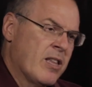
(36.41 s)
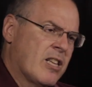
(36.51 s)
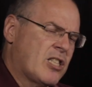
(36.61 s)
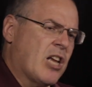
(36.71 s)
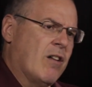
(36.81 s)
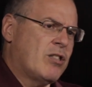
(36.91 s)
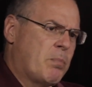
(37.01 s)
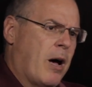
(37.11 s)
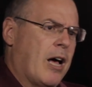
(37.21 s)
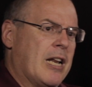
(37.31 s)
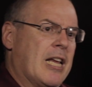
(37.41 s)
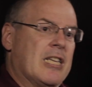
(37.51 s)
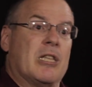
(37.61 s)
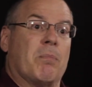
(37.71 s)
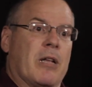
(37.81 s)
The soft spot
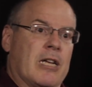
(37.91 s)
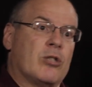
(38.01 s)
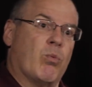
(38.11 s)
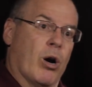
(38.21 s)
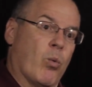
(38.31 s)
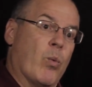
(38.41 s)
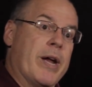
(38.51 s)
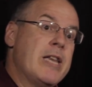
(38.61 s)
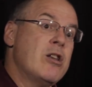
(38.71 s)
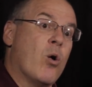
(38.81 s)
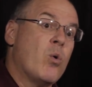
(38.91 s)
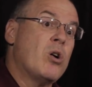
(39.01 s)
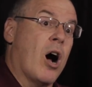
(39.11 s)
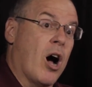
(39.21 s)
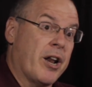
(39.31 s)
is the place where we know
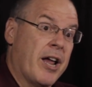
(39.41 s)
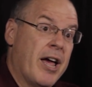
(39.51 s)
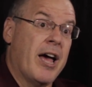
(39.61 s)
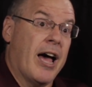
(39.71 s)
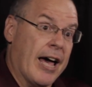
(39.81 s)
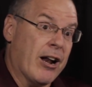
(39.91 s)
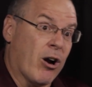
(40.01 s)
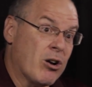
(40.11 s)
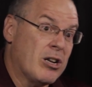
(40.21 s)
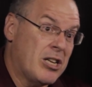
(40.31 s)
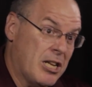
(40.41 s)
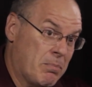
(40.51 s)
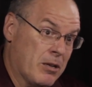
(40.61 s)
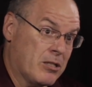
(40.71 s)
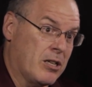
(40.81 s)
God at our
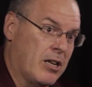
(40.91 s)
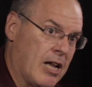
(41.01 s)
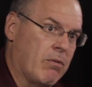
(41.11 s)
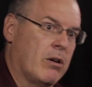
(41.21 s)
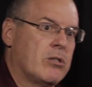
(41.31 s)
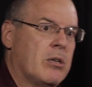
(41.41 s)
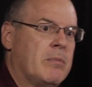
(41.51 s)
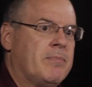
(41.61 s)
deepest levels.